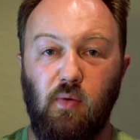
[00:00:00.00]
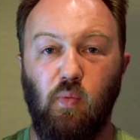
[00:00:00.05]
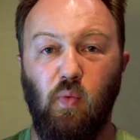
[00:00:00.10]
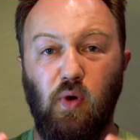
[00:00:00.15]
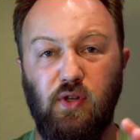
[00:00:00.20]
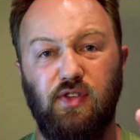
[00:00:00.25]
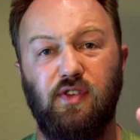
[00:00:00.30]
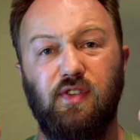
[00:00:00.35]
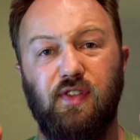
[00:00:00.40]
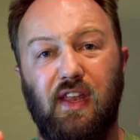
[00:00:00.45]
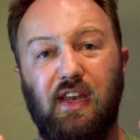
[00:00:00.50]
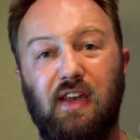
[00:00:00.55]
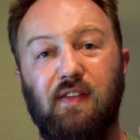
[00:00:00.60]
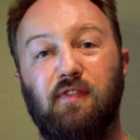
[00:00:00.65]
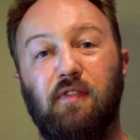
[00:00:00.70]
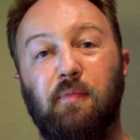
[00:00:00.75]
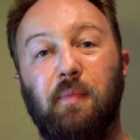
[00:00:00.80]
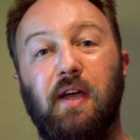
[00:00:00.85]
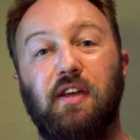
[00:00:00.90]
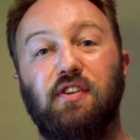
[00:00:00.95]
Once you've got that
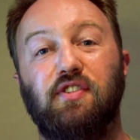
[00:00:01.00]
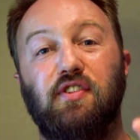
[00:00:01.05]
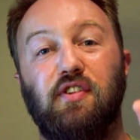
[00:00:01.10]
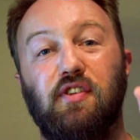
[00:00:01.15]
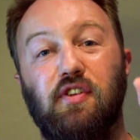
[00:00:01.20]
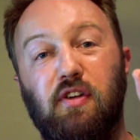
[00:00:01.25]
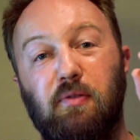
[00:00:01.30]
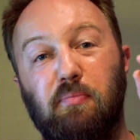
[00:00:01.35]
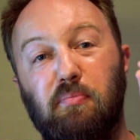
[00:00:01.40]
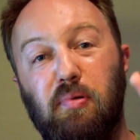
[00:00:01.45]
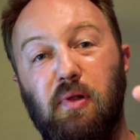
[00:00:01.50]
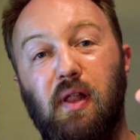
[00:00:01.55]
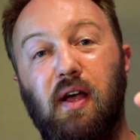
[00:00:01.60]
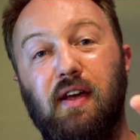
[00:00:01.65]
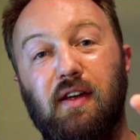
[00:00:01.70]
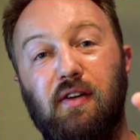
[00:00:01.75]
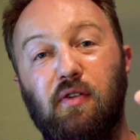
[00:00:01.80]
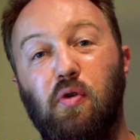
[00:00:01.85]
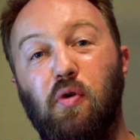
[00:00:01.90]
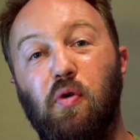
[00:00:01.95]
information, you can
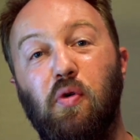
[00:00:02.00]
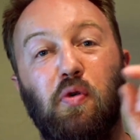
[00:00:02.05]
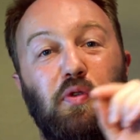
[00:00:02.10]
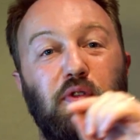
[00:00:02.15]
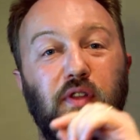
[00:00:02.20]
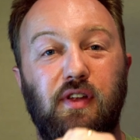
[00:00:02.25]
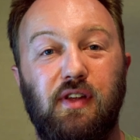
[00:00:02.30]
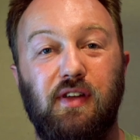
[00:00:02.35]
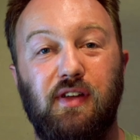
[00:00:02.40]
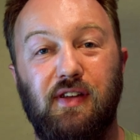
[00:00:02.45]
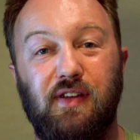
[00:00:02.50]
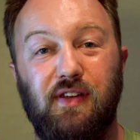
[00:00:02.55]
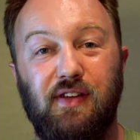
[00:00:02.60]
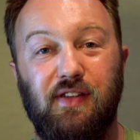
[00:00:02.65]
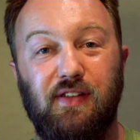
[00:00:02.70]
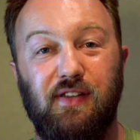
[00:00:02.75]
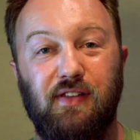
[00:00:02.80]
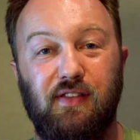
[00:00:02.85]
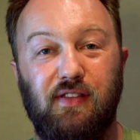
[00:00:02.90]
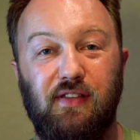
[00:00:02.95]
plug all
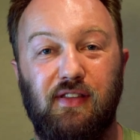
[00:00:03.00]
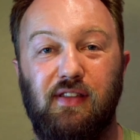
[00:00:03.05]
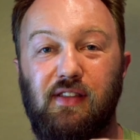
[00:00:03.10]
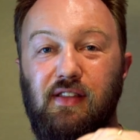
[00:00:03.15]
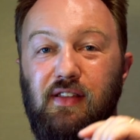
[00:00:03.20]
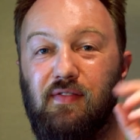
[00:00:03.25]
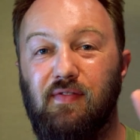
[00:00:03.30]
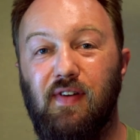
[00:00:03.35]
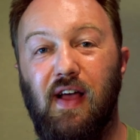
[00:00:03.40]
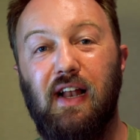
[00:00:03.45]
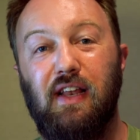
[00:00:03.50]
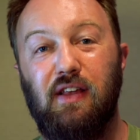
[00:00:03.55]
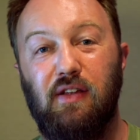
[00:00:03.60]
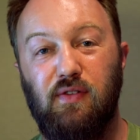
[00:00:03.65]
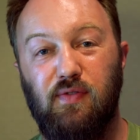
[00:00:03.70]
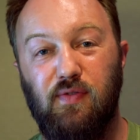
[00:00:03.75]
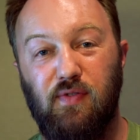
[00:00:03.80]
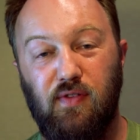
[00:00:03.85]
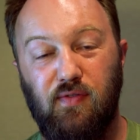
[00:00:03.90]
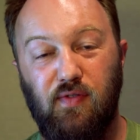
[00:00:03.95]
the, the
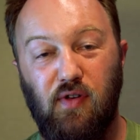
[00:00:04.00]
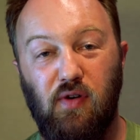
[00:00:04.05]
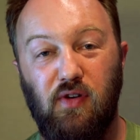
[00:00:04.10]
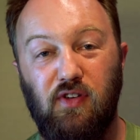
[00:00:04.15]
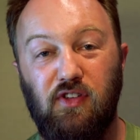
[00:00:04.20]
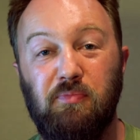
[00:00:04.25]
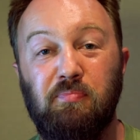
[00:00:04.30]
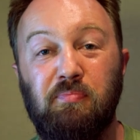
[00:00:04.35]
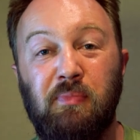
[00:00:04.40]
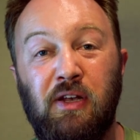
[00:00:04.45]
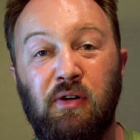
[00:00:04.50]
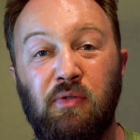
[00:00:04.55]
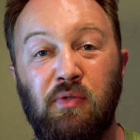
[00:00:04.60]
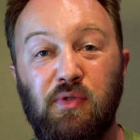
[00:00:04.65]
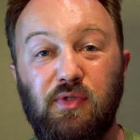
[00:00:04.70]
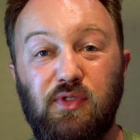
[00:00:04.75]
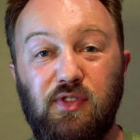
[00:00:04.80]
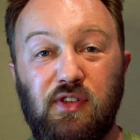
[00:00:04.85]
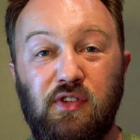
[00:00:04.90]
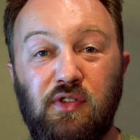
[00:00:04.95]
values for the various
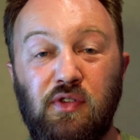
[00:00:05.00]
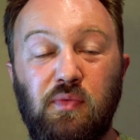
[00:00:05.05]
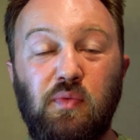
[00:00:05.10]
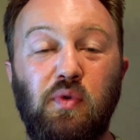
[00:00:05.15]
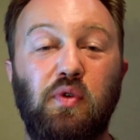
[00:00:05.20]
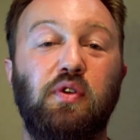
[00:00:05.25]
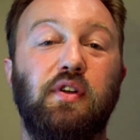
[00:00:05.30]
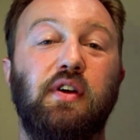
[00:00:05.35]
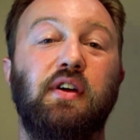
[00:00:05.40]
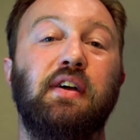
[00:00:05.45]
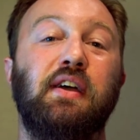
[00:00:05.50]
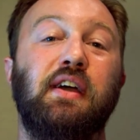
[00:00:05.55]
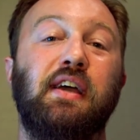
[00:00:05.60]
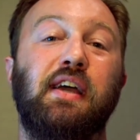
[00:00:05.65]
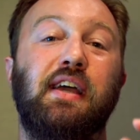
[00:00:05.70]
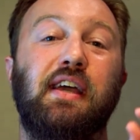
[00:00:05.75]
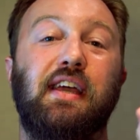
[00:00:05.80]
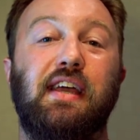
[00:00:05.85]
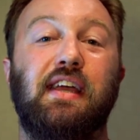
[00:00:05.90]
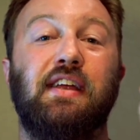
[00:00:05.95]
minerals in your water
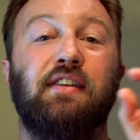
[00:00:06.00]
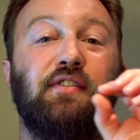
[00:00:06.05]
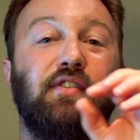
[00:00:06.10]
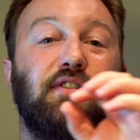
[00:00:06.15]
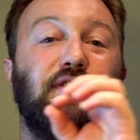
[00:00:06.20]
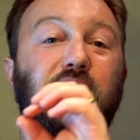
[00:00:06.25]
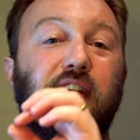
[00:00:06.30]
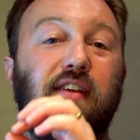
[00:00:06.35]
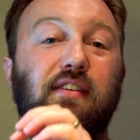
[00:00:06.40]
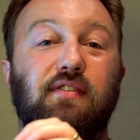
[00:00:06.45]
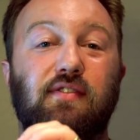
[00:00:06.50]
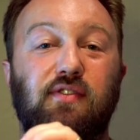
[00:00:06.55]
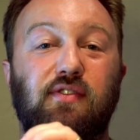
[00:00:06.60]
into these